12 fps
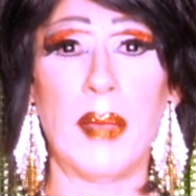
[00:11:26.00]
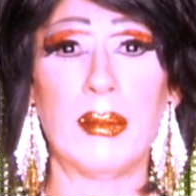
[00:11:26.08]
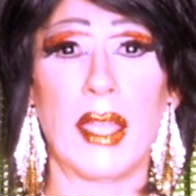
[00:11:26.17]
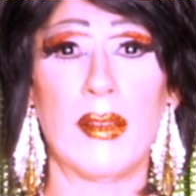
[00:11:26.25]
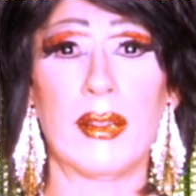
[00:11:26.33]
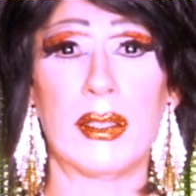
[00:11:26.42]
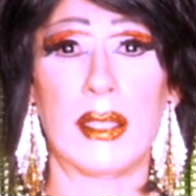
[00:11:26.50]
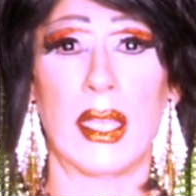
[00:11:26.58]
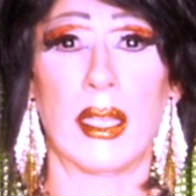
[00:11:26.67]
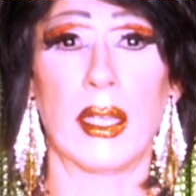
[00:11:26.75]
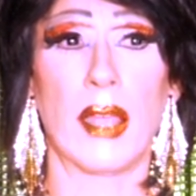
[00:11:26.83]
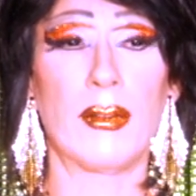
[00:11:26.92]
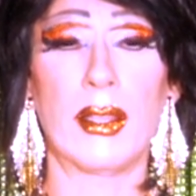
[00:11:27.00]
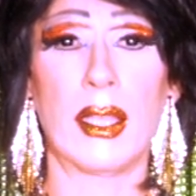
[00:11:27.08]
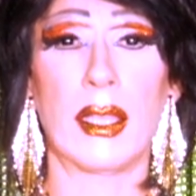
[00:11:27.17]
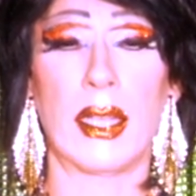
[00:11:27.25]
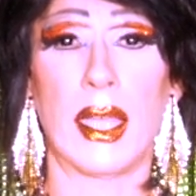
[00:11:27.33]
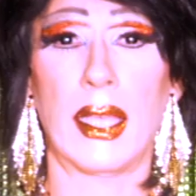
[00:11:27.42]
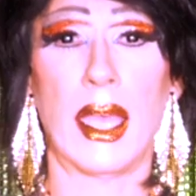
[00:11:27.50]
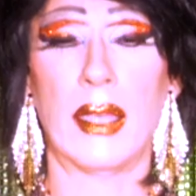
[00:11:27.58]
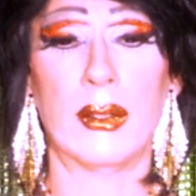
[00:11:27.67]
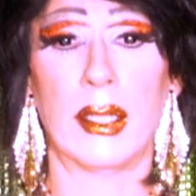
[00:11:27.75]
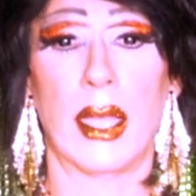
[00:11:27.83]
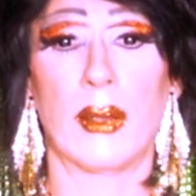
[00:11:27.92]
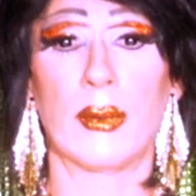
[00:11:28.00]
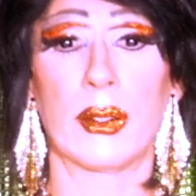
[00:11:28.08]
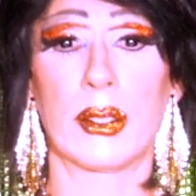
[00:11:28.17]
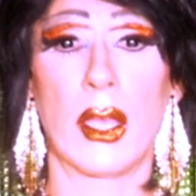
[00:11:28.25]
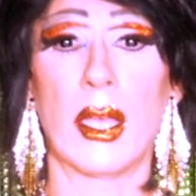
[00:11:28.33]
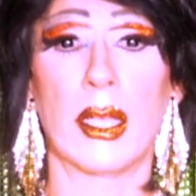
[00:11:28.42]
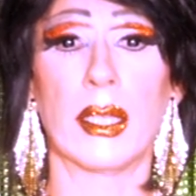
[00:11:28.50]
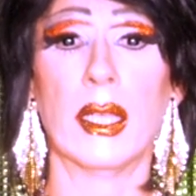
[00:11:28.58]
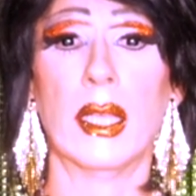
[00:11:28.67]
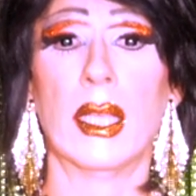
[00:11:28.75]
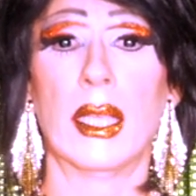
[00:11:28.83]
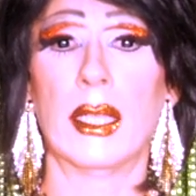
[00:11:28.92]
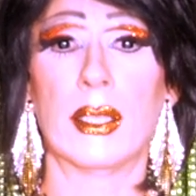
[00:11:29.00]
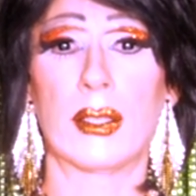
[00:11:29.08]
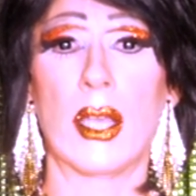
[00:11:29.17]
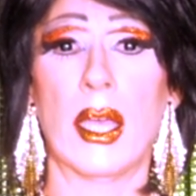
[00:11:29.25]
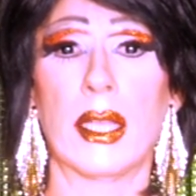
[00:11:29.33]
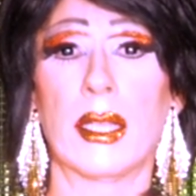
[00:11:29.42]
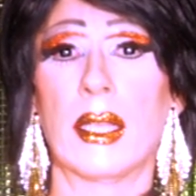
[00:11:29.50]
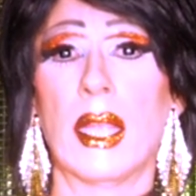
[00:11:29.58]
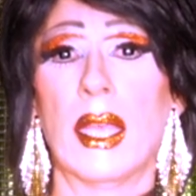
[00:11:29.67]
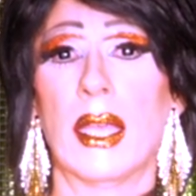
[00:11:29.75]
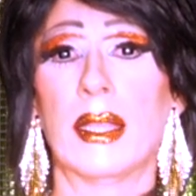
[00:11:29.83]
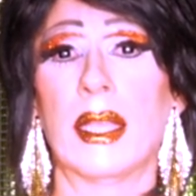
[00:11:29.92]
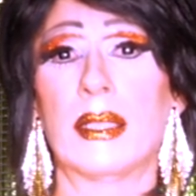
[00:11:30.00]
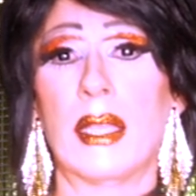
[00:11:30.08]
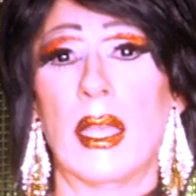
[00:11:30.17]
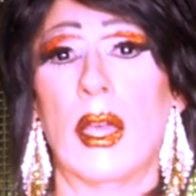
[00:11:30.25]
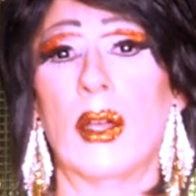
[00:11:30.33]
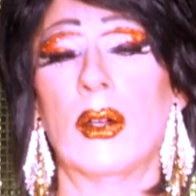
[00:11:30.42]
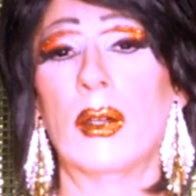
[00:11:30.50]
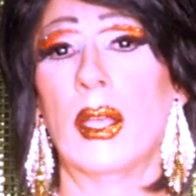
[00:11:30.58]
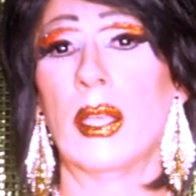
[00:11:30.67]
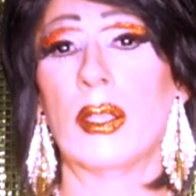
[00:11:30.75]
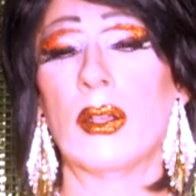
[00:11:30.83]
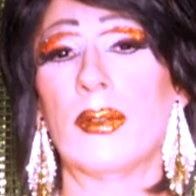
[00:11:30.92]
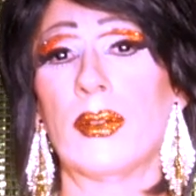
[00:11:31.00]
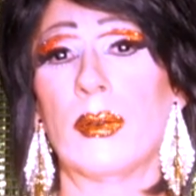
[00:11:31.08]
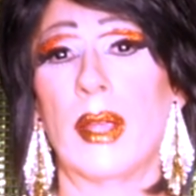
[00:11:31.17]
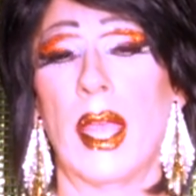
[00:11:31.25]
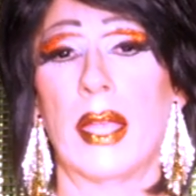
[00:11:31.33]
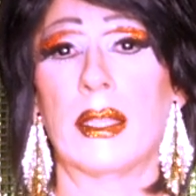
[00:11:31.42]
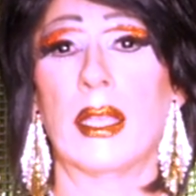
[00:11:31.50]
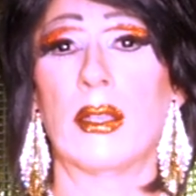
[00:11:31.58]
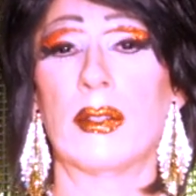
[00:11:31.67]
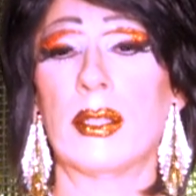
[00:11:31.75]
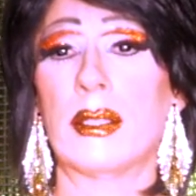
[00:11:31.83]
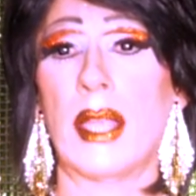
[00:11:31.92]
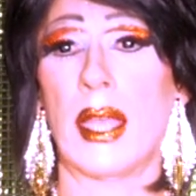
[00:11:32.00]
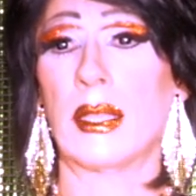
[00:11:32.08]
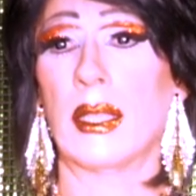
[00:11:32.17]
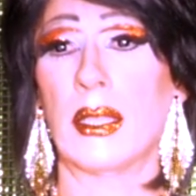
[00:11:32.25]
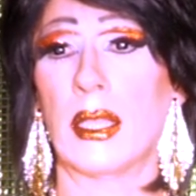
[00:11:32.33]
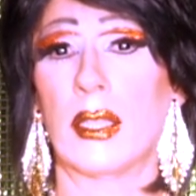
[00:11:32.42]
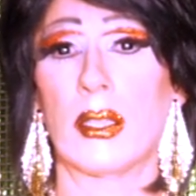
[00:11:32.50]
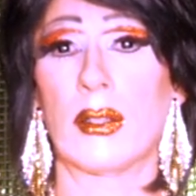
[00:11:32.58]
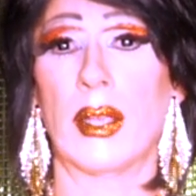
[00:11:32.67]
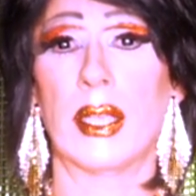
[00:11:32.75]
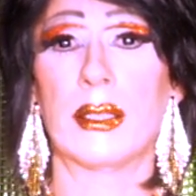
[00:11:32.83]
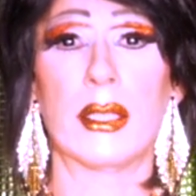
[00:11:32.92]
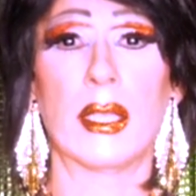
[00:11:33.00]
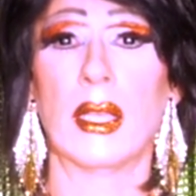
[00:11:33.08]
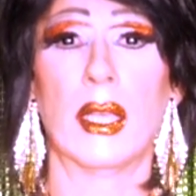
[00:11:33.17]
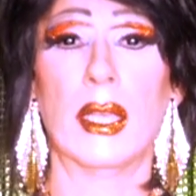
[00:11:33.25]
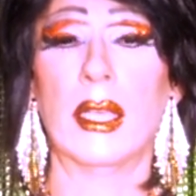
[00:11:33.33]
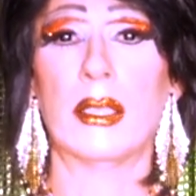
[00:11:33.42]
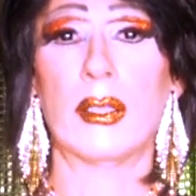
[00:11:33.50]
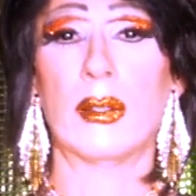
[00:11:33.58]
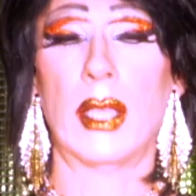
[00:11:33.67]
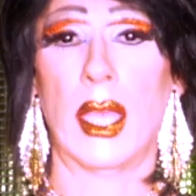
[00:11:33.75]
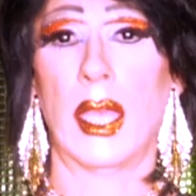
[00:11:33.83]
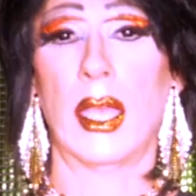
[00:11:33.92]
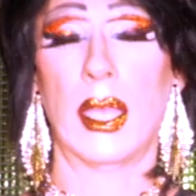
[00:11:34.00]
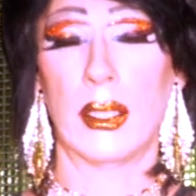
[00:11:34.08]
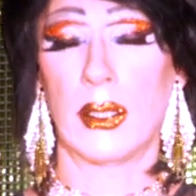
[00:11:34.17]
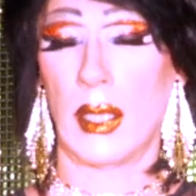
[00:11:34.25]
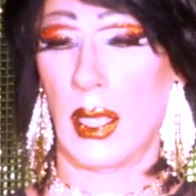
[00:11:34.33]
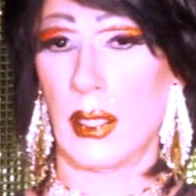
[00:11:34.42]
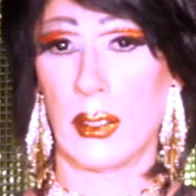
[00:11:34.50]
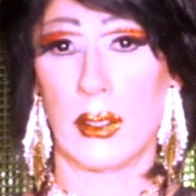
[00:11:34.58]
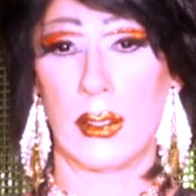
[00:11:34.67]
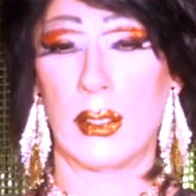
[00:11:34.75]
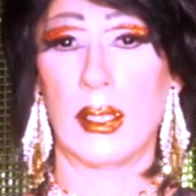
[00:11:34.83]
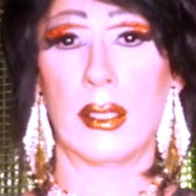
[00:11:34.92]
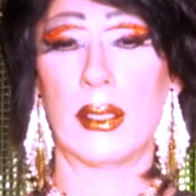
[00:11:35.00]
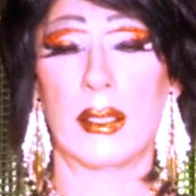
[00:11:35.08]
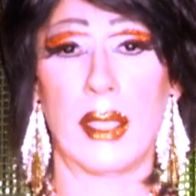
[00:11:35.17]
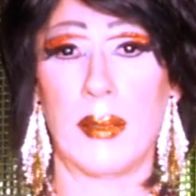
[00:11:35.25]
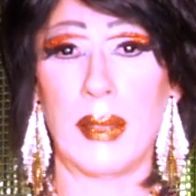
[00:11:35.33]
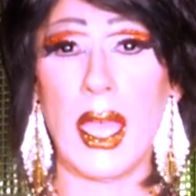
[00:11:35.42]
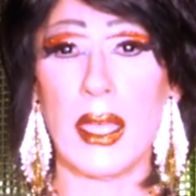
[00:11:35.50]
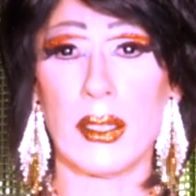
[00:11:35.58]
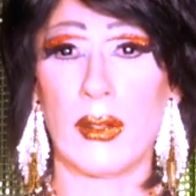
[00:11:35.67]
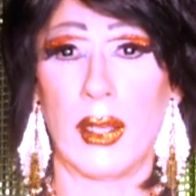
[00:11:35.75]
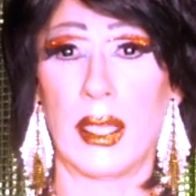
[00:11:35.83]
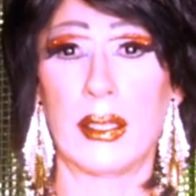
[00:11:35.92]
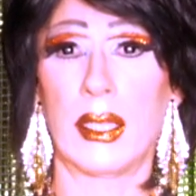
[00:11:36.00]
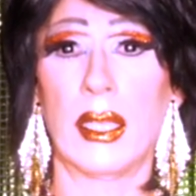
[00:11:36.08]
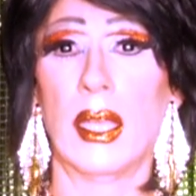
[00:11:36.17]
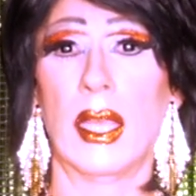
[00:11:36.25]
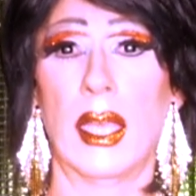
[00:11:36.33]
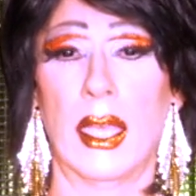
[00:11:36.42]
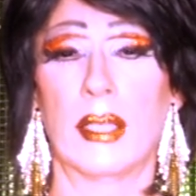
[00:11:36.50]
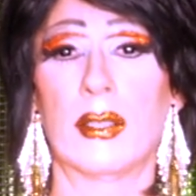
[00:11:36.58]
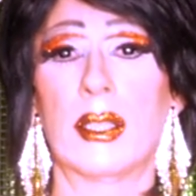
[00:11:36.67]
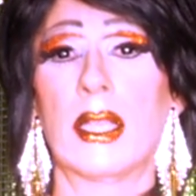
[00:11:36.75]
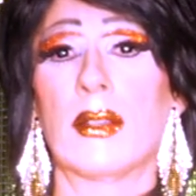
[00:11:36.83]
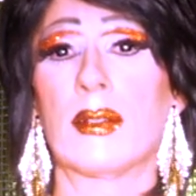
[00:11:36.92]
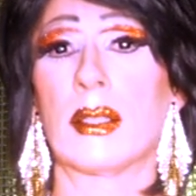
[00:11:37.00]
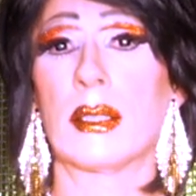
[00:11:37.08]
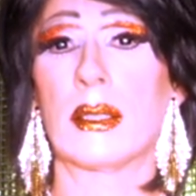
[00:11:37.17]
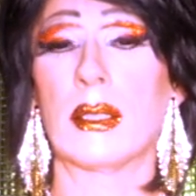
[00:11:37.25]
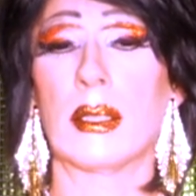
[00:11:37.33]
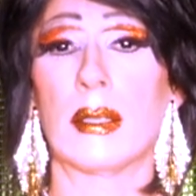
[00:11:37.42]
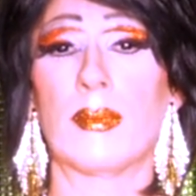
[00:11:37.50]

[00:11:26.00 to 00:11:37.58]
I'm devastated. Everything that I counted on was gone, is gone. And they say, oh, you're overreacting. You're just acting like you're crazy. It's okay. And she says, I'm not crazy. And she gives this